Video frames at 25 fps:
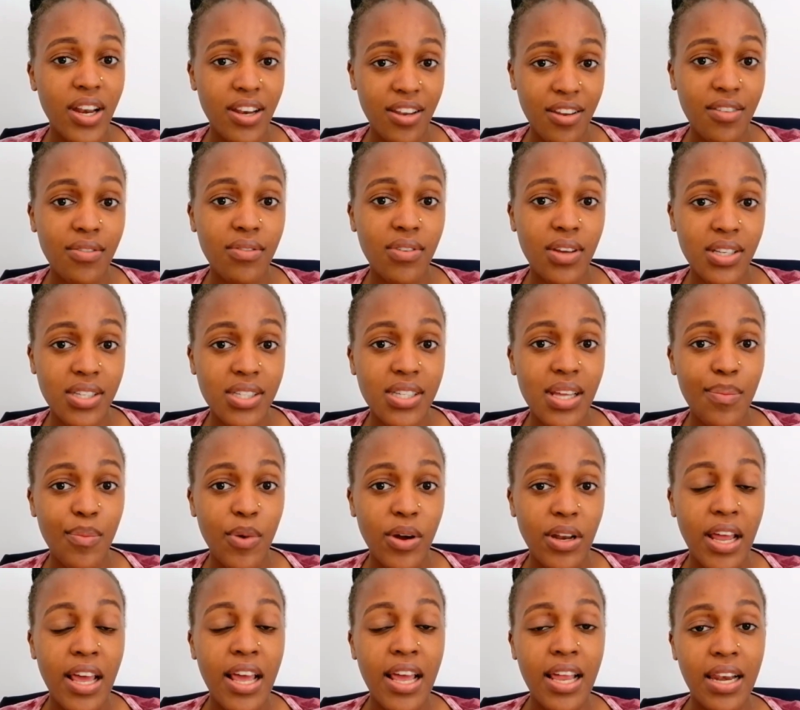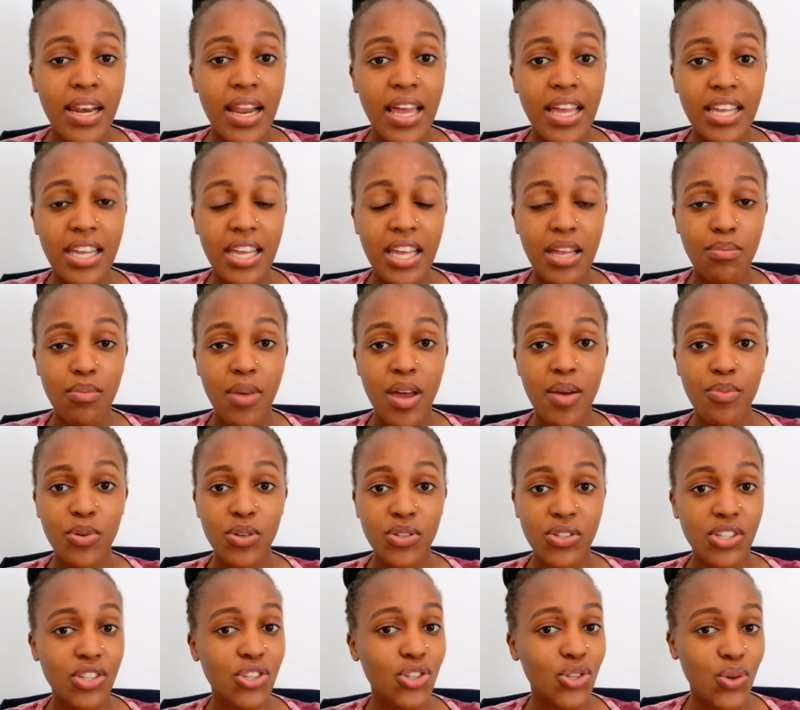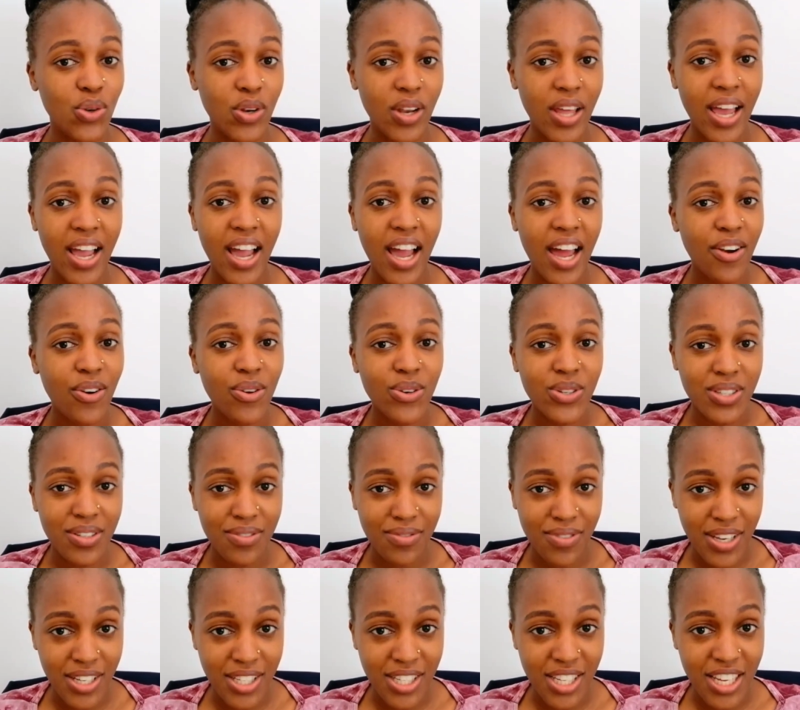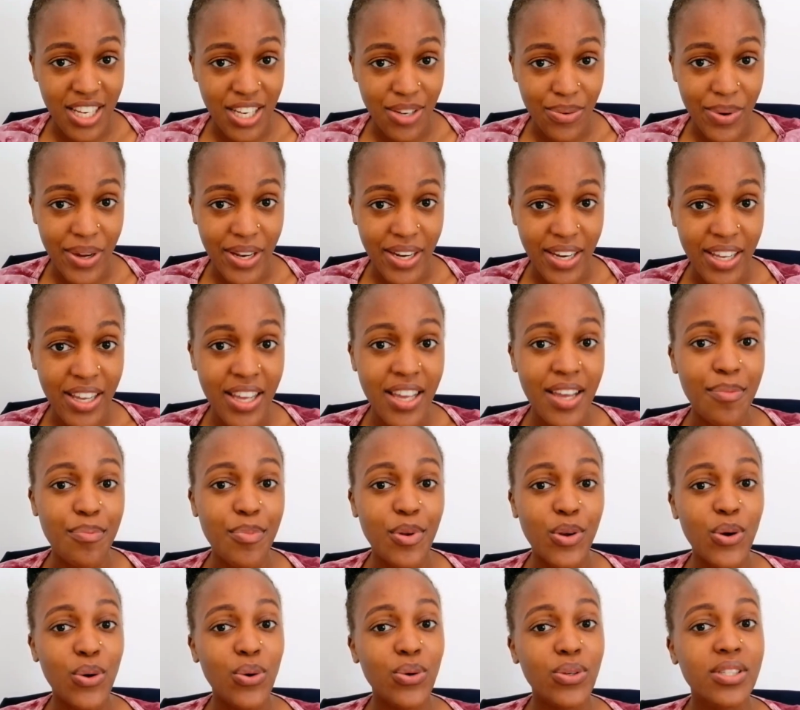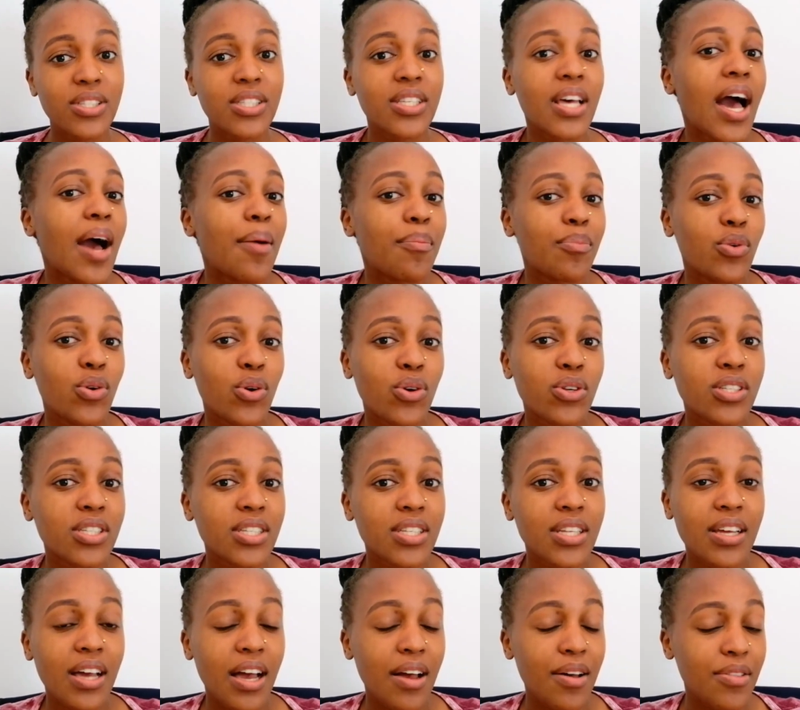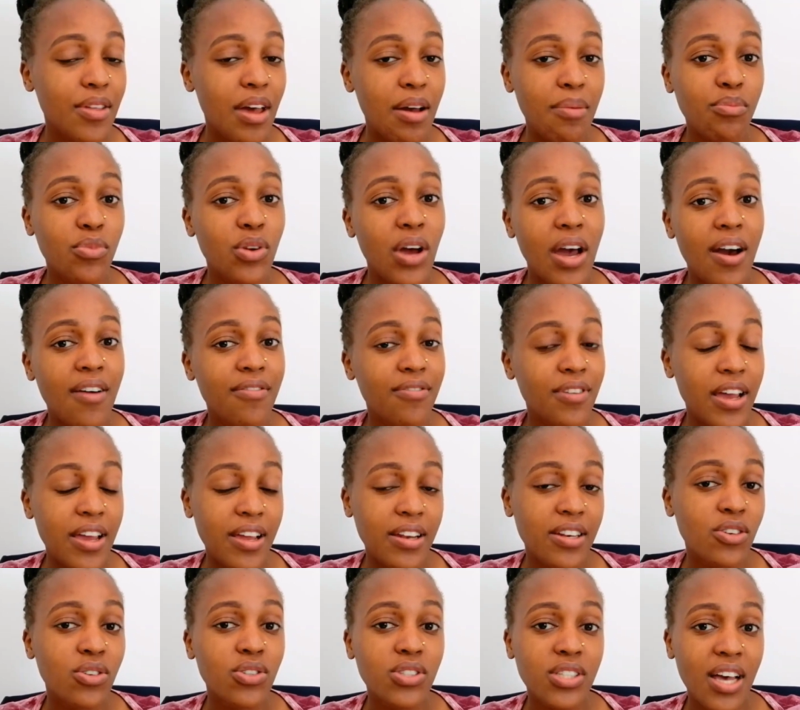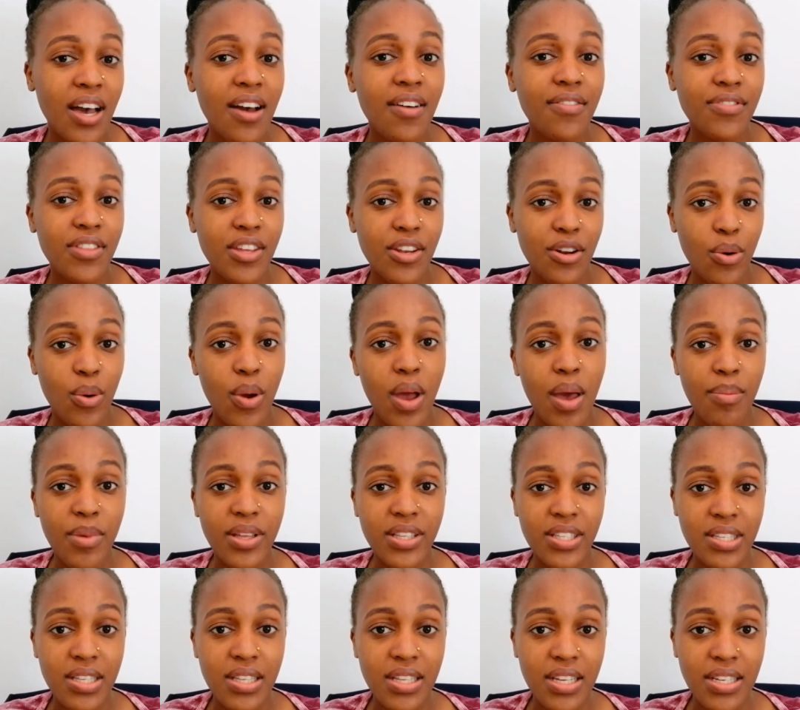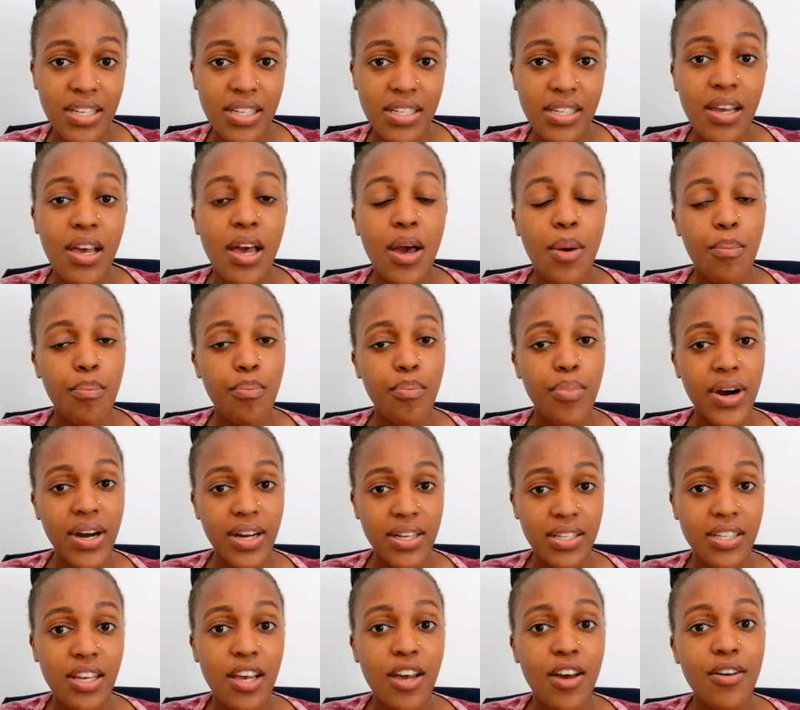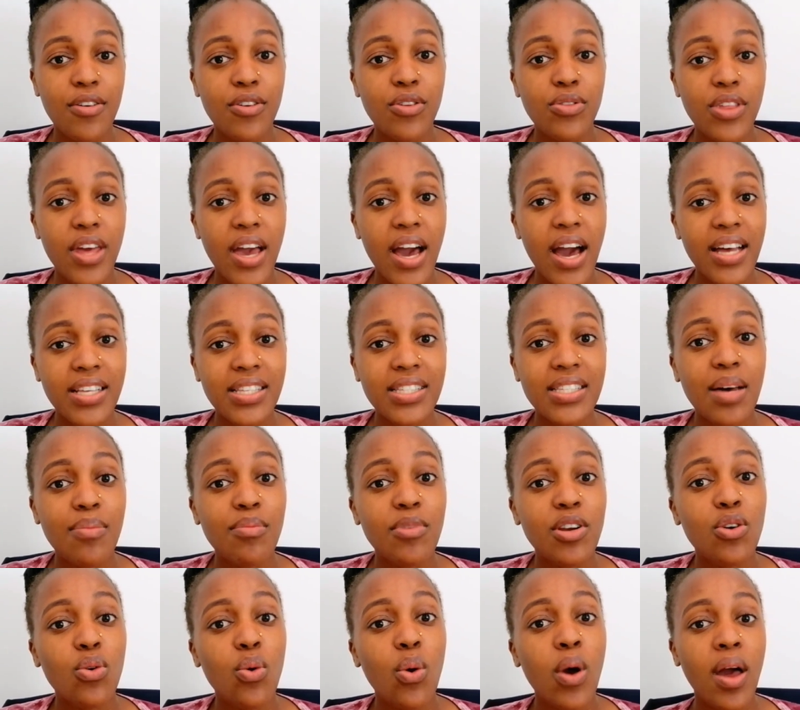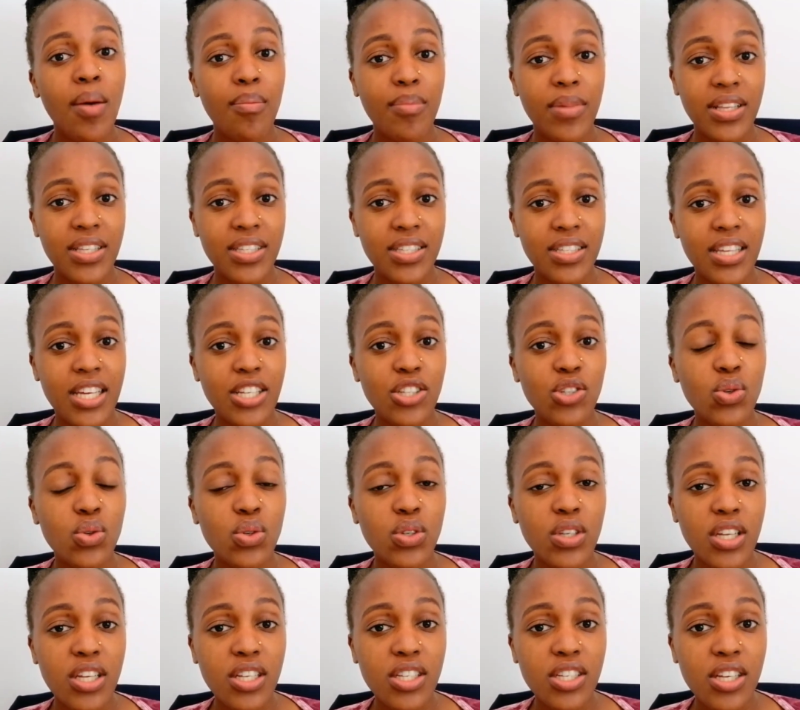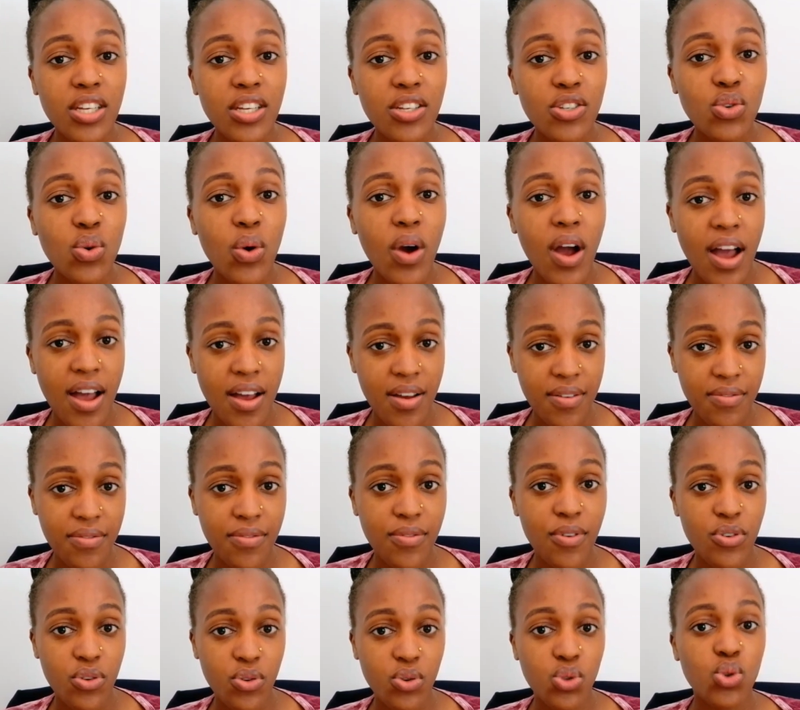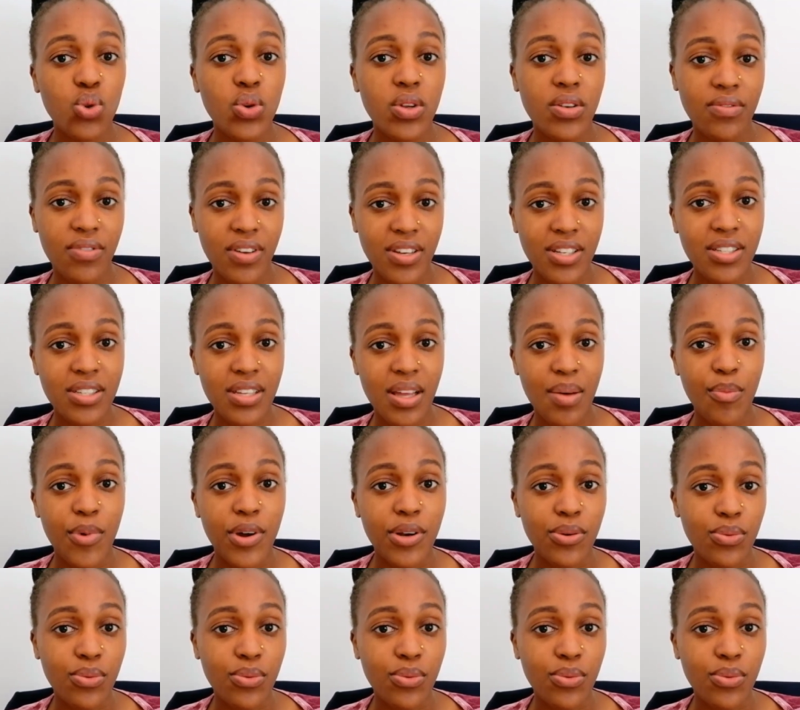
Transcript: who can invite someone. Like in my position, I cannot invite anyone because I don't have the requirements needed. But there are some requirements that you need to have for you to invite